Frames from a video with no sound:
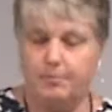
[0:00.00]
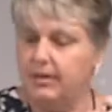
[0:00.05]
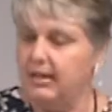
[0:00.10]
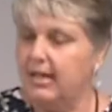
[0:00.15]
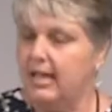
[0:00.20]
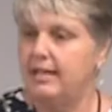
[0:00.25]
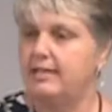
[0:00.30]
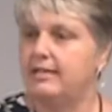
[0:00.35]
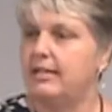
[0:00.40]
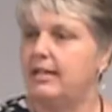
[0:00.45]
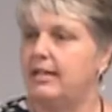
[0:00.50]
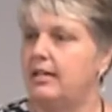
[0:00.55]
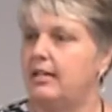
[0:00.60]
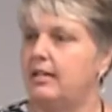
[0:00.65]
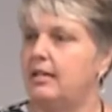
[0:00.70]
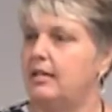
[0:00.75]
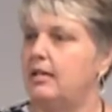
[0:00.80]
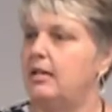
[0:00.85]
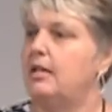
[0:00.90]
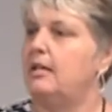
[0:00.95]
place in
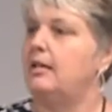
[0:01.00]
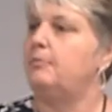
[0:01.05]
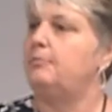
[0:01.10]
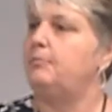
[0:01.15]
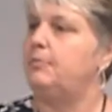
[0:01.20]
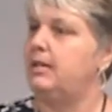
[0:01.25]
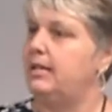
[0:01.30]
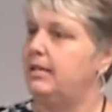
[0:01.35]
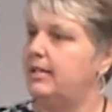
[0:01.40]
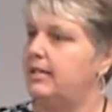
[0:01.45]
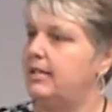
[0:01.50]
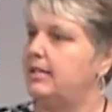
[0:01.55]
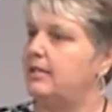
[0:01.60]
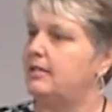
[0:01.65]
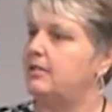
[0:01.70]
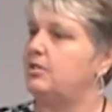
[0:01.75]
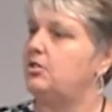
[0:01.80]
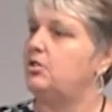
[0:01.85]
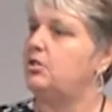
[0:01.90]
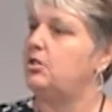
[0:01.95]
it
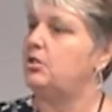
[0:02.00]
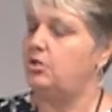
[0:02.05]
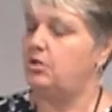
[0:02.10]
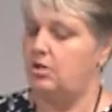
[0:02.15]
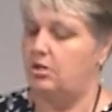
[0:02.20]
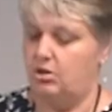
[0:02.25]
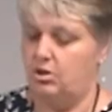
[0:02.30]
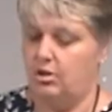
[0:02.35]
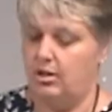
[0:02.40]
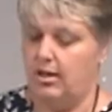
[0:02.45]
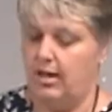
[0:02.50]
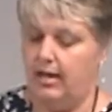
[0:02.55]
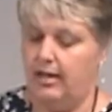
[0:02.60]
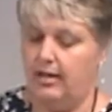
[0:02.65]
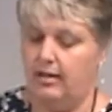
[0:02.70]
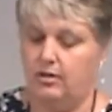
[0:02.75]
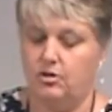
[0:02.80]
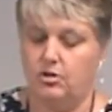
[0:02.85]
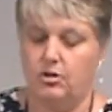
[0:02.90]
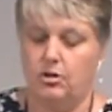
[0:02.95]
begins to
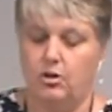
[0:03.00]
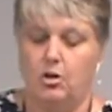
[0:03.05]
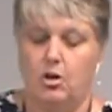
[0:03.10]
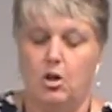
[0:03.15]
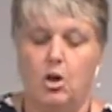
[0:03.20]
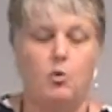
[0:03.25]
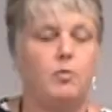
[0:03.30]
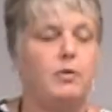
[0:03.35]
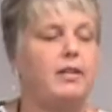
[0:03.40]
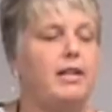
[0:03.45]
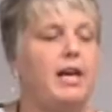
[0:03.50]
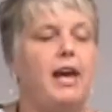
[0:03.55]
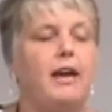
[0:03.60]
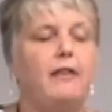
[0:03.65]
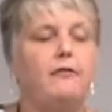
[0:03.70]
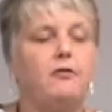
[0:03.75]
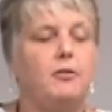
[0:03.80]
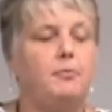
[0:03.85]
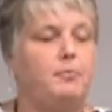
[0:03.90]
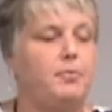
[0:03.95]
change. With
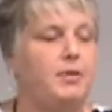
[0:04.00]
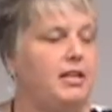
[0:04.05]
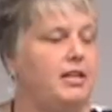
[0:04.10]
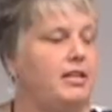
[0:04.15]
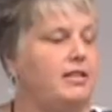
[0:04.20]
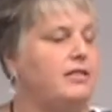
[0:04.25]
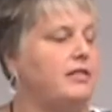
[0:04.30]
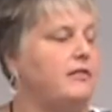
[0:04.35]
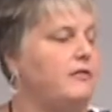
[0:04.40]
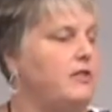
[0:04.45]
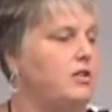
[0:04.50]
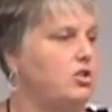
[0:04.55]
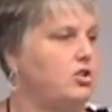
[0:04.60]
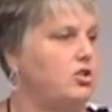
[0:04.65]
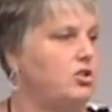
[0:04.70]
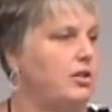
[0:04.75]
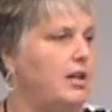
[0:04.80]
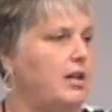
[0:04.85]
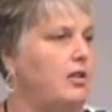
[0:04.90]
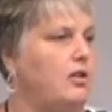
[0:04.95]
every piece of the
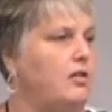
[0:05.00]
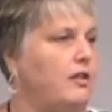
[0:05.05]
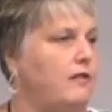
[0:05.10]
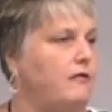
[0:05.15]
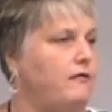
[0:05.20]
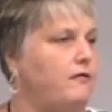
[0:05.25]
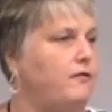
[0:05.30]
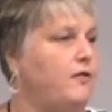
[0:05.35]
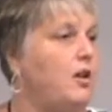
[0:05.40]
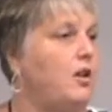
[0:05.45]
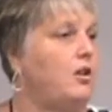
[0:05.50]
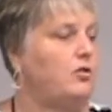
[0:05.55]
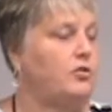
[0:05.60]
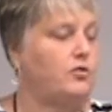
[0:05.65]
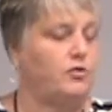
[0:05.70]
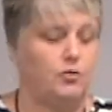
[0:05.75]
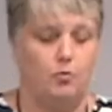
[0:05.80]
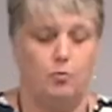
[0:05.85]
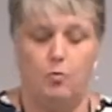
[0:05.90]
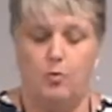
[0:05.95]
shell that
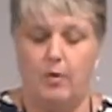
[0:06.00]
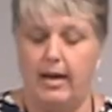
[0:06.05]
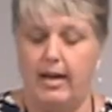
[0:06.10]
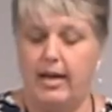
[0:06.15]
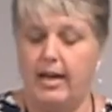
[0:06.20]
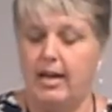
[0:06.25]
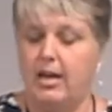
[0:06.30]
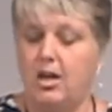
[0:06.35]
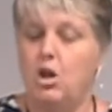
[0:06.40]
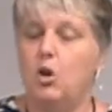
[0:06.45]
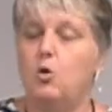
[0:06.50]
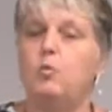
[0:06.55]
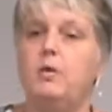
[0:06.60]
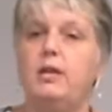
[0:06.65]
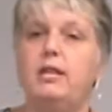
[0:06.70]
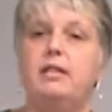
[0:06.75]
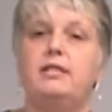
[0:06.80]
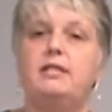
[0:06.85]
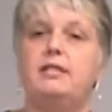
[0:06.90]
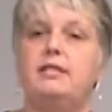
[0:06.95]
falls away,
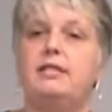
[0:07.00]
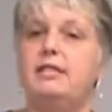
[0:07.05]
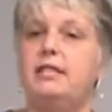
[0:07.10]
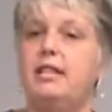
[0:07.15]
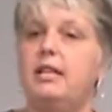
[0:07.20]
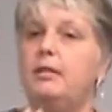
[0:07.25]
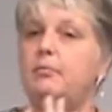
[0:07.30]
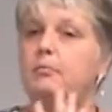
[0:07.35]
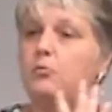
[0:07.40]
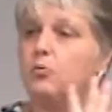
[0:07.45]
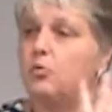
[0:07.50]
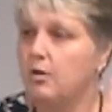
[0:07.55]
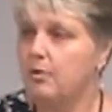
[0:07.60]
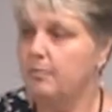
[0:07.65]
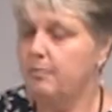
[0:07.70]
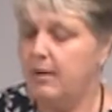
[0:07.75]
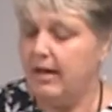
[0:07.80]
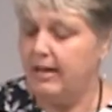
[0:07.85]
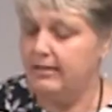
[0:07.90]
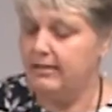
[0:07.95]
we can see more
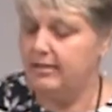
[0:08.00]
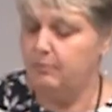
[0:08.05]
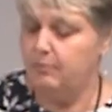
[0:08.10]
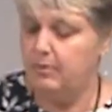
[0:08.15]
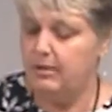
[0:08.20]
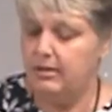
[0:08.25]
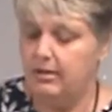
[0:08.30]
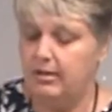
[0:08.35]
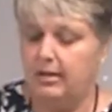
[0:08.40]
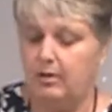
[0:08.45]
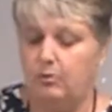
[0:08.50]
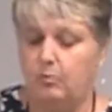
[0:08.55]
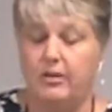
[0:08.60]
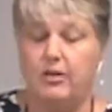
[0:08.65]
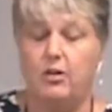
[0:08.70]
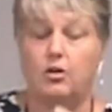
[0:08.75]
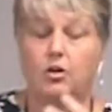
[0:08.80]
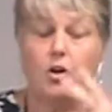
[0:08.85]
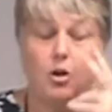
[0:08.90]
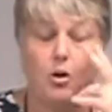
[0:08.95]
possibility with
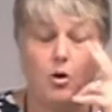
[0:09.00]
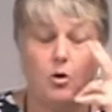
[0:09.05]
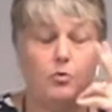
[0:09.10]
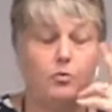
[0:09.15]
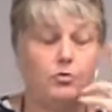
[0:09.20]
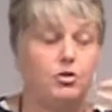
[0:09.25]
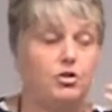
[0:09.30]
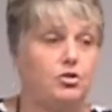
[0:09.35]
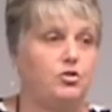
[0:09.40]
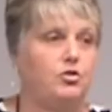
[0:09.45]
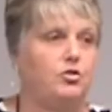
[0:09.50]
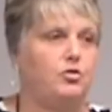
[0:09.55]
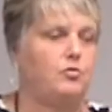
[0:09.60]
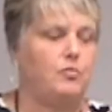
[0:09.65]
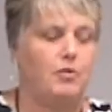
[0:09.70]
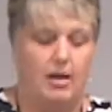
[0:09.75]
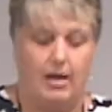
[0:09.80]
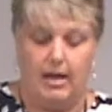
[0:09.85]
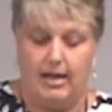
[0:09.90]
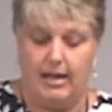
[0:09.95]
our own
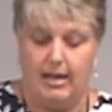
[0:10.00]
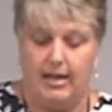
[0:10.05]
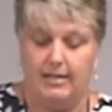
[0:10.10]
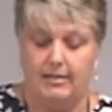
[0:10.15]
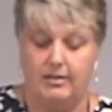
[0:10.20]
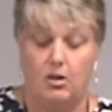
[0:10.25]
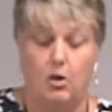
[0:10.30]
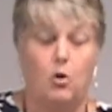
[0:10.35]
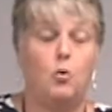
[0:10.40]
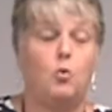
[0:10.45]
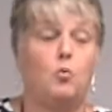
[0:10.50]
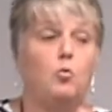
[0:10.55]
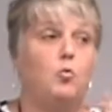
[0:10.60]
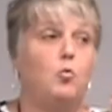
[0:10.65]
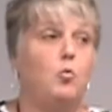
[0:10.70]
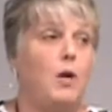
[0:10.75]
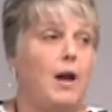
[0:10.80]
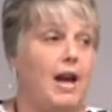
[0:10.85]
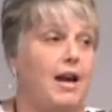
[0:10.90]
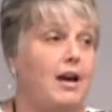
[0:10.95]
two eyes. Oh
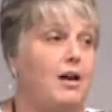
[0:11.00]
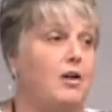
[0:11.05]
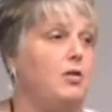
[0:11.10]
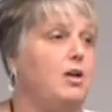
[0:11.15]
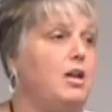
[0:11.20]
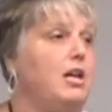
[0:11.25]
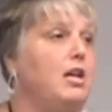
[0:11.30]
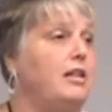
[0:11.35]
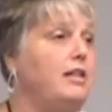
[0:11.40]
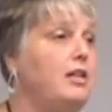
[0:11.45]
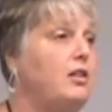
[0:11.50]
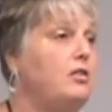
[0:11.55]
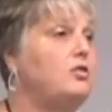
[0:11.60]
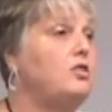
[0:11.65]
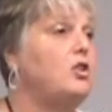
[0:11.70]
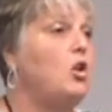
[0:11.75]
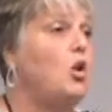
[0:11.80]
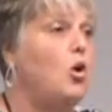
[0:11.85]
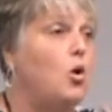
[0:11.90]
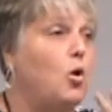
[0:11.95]
wow, there's
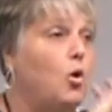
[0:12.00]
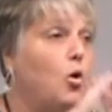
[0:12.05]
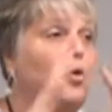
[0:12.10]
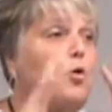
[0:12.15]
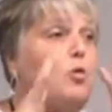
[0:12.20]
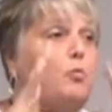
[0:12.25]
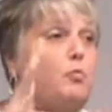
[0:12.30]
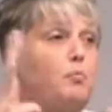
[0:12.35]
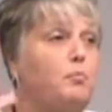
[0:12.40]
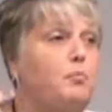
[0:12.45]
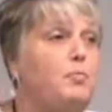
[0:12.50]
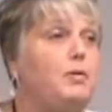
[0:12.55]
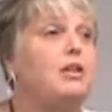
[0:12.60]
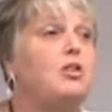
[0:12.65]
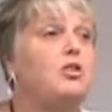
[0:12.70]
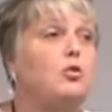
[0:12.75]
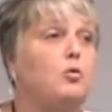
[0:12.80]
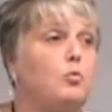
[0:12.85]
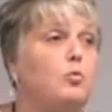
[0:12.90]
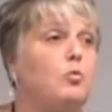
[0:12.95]
a whole
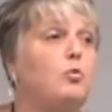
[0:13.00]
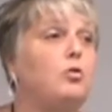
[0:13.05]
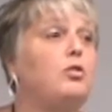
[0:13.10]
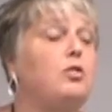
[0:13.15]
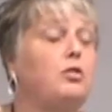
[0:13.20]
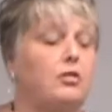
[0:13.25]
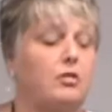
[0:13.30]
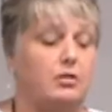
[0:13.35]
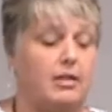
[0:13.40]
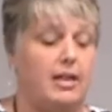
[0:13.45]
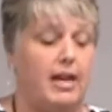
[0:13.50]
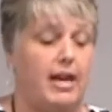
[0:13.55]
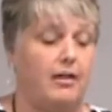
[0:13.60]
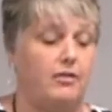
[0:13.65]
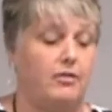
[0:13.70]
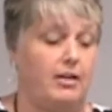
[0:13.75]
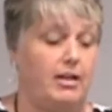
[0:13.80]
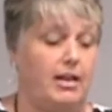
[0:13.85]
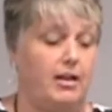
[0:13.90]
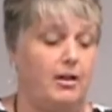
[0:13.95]
bigger world
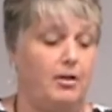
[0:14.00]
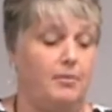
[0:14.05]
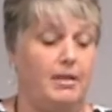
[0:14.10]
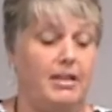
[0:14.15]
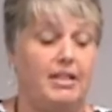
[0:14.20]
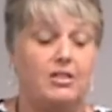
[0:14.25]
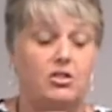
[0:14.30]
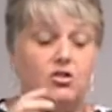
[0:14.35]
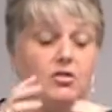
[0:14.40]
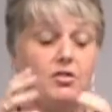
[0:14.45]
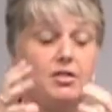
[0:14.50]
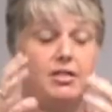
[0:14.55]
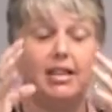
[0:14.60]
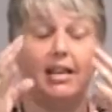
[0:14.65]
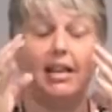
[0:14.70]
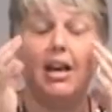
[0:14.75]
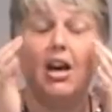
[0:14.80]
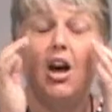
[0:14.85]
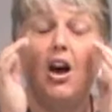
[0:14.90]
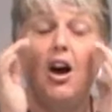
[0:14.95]
out here, because you
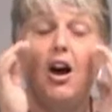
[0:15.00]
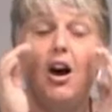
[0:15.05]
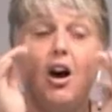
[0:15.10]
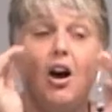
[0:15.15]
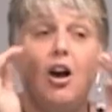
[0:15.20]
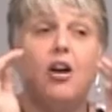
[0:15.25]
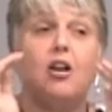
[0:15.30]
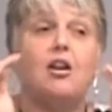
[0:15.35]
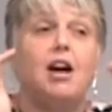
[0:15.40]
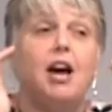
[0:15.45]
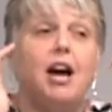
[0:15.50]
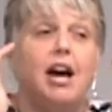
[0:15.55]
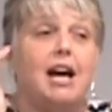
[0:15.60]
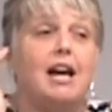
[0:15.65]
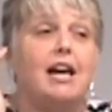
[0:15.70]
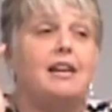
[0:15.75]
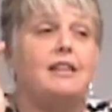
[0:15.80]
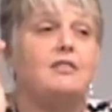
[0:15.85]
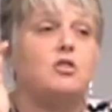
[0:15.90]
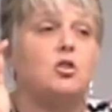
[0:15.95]
see, our
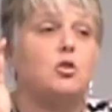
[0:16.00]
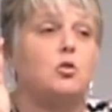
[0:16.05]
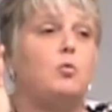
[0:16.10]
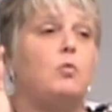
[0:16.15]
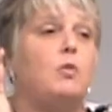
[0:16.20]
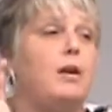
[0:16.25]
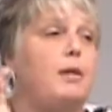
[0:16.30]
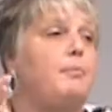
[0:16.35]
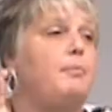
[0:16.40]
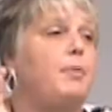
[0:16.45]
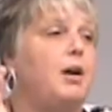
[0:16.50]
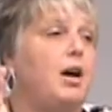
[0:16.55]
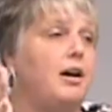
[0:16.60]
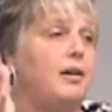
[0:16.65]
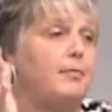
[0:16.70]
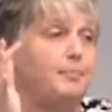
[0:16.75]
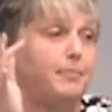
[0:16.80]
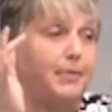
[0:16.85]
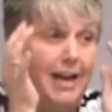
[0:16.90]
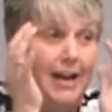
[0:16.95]
eyes are what
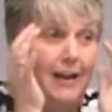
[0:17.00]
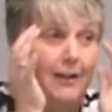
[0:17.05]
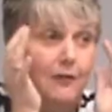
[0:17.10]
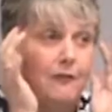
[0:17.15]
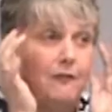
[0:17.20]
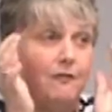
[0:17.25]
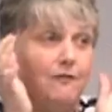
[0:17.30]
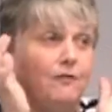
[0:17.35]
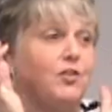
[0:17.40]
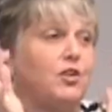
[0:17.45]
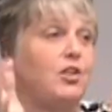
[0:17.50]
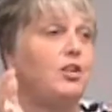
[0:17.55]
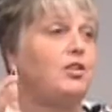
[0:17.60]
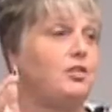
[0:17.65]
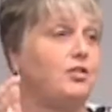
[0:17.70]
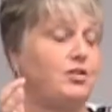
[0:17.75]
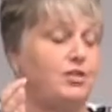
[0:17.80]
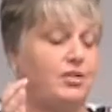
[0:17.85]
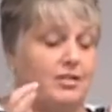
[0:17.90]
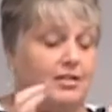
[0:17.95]
pop out
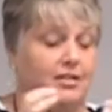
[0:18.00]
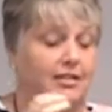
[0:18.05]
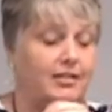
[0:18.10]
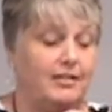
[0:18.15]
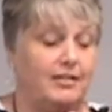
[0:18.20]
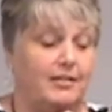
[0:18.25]
first.